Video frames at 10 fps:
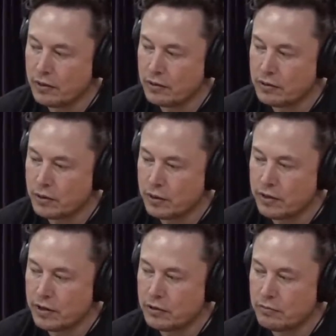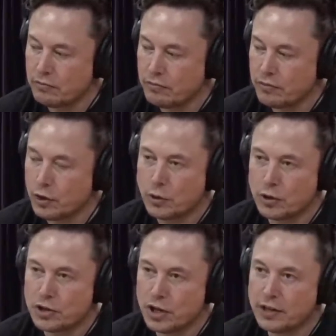sort of a neural
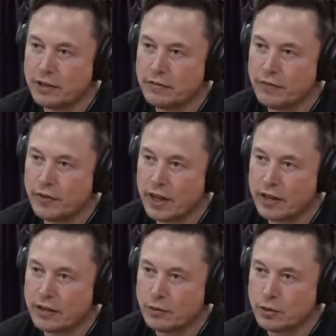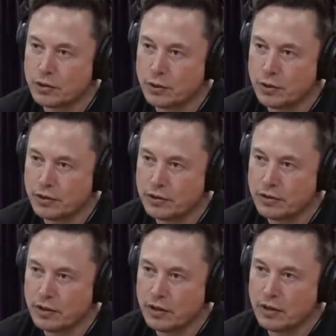shunt that
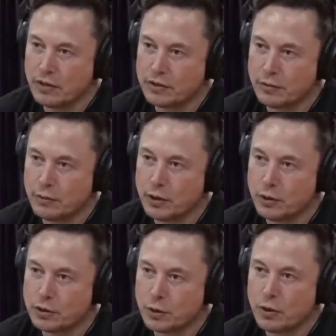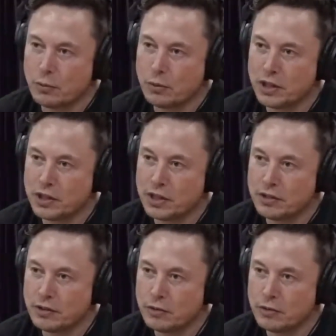restores somebody who's a quadriplegic to